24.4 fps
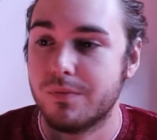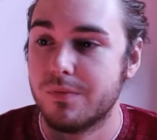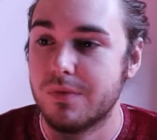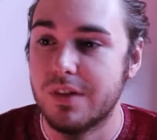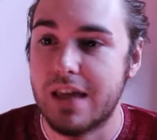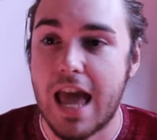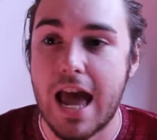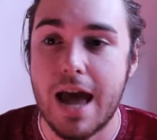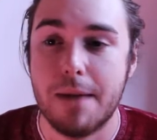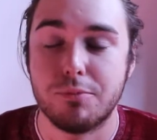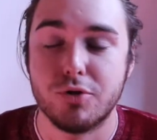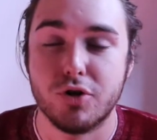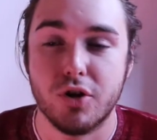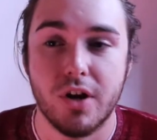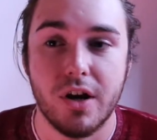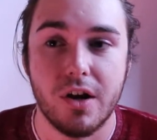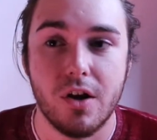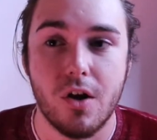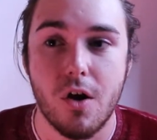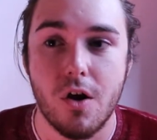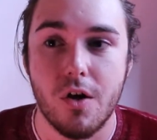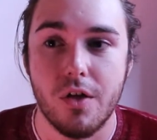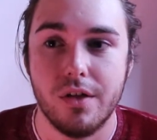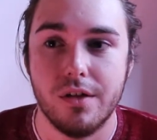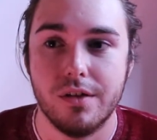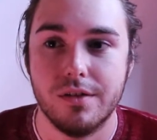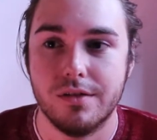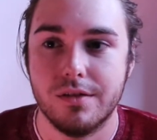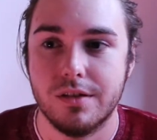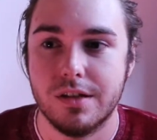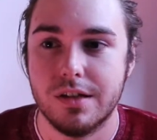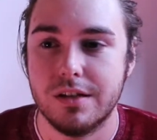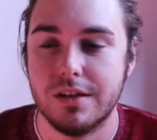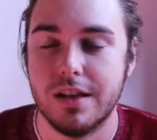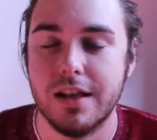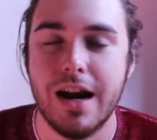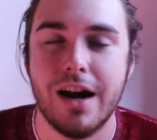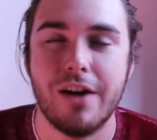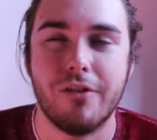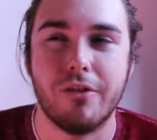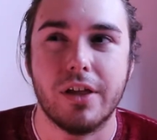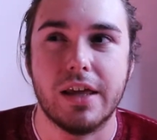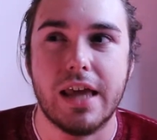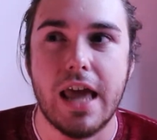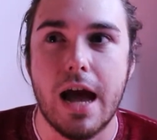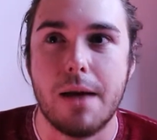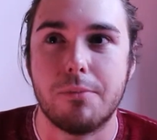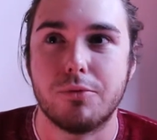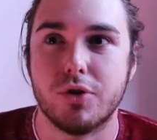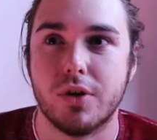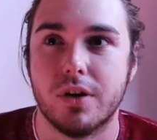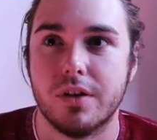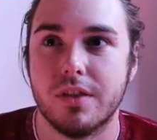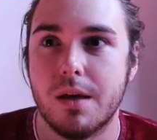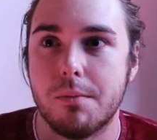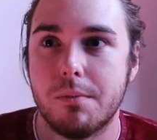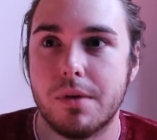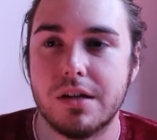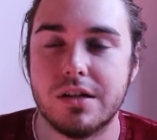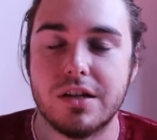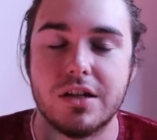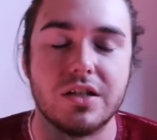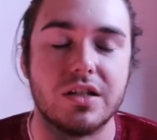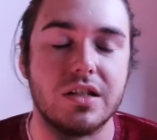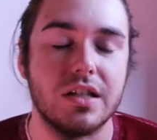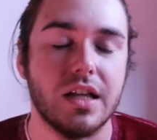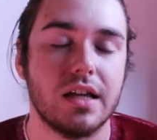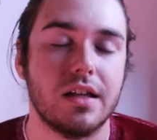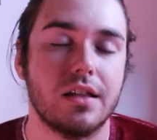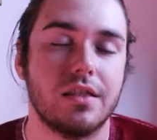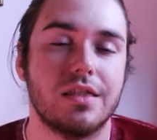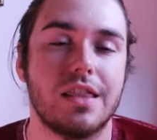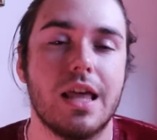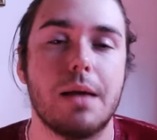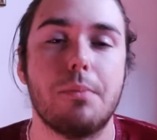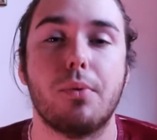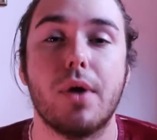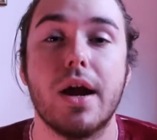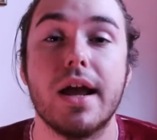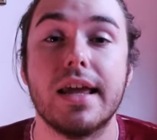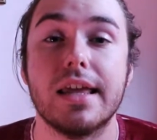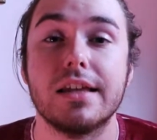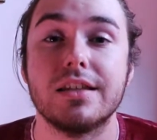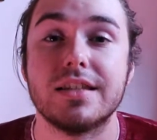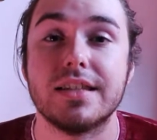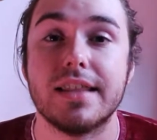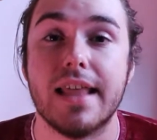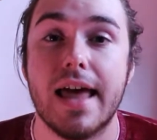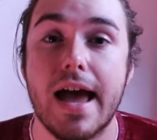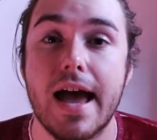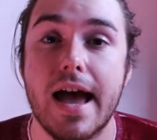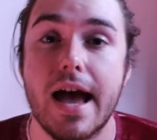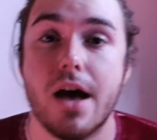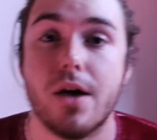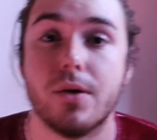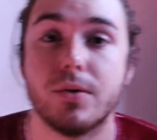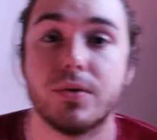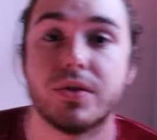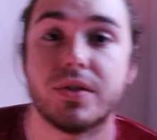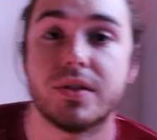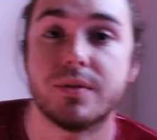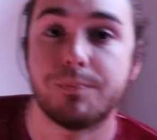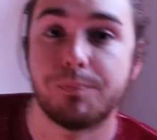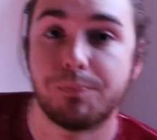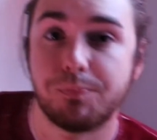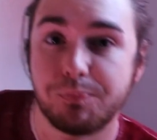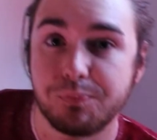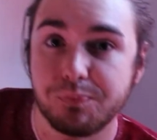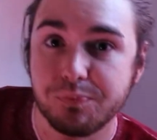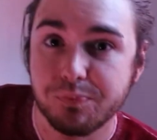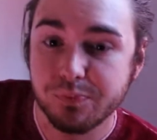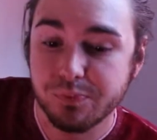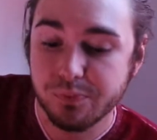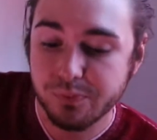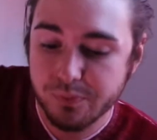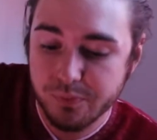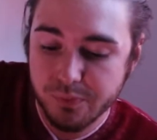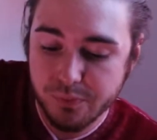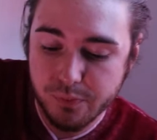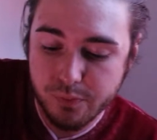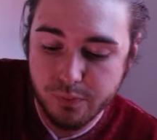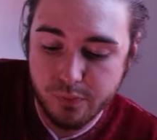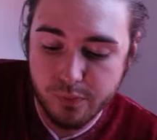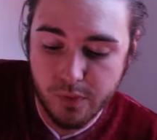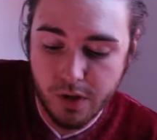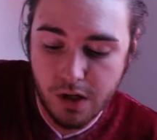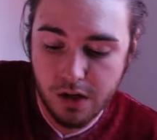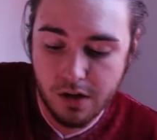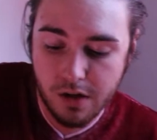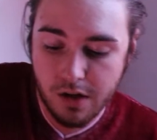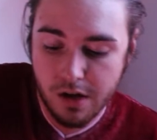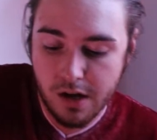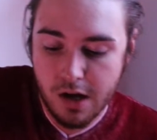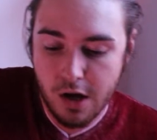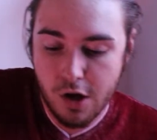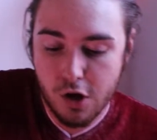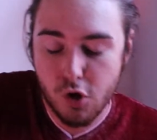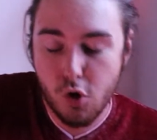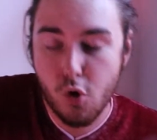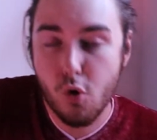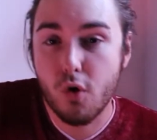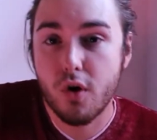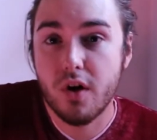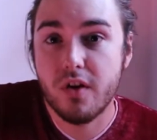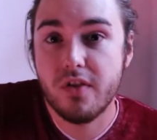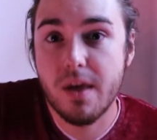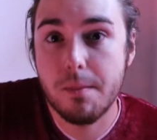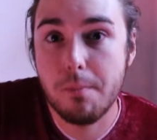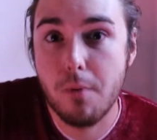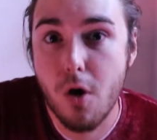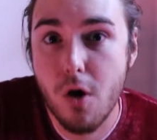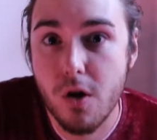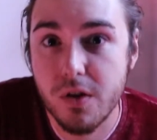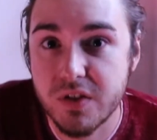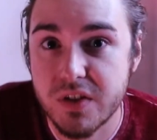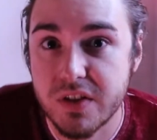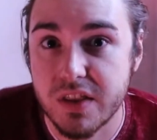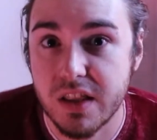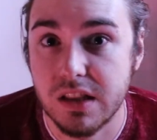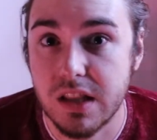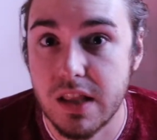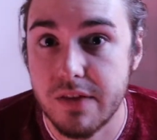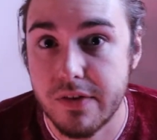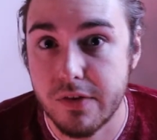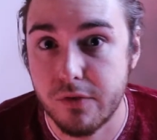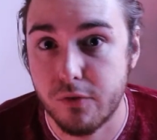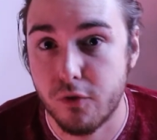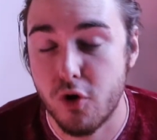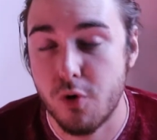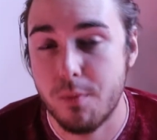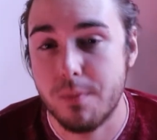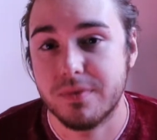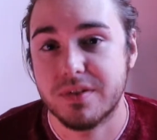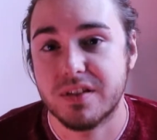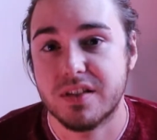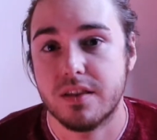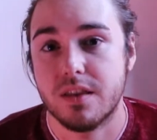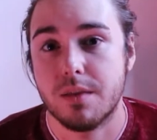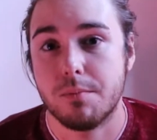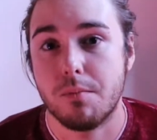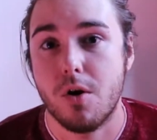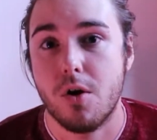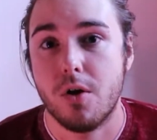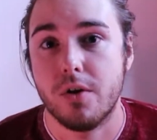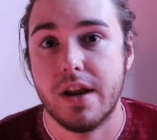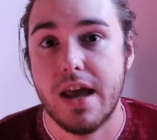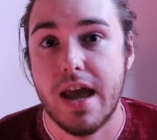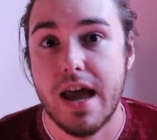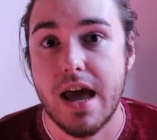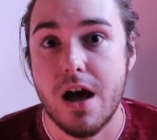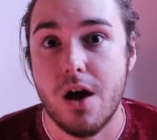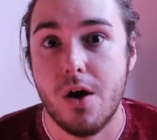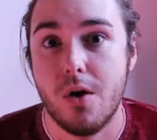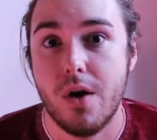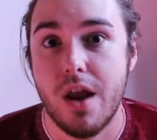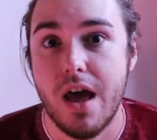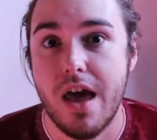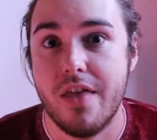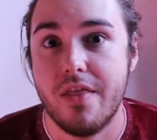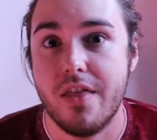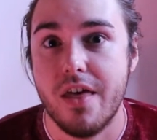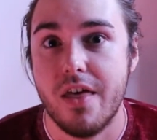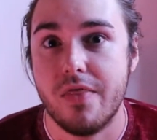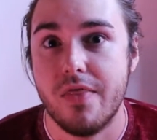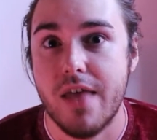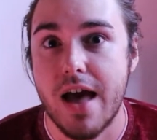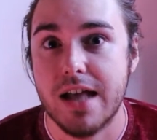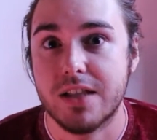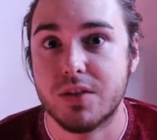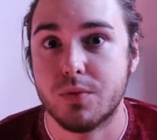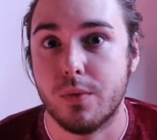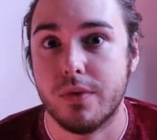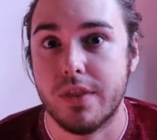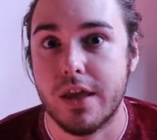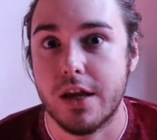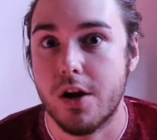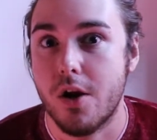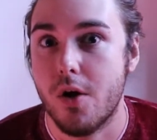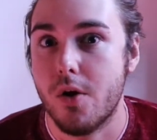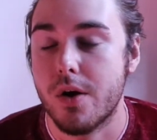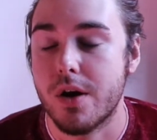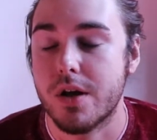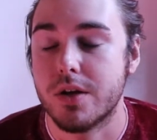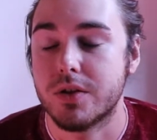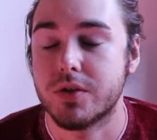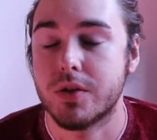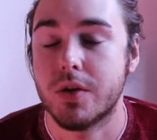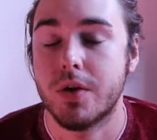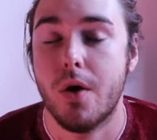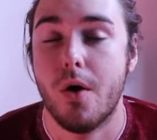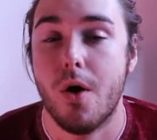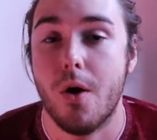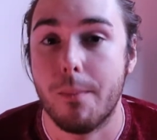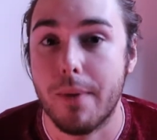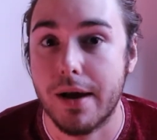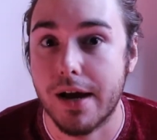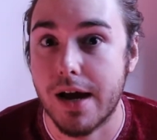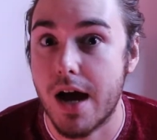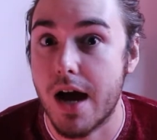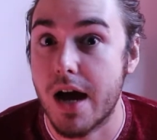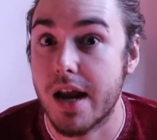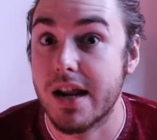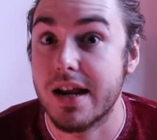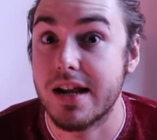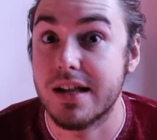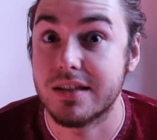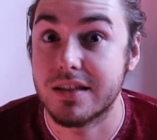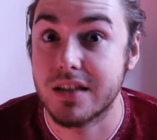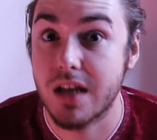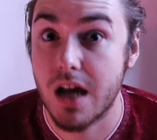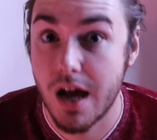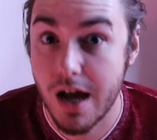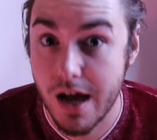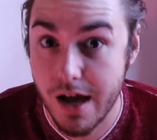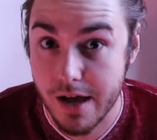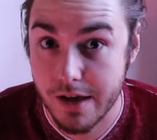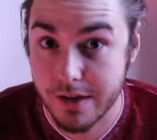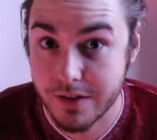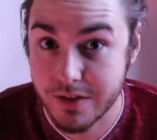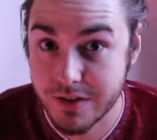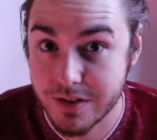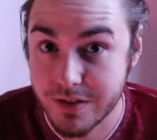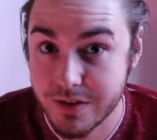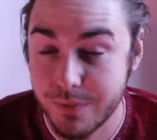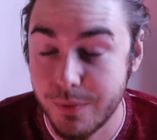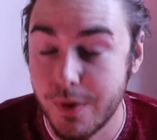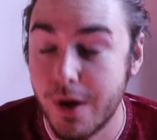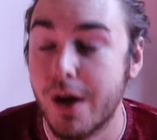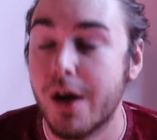capturing all... They're not really capturing them, but just, like, they break into the house, corner them all into the living room, and sit them all down, and then that's when they notice, oh my god, it's us.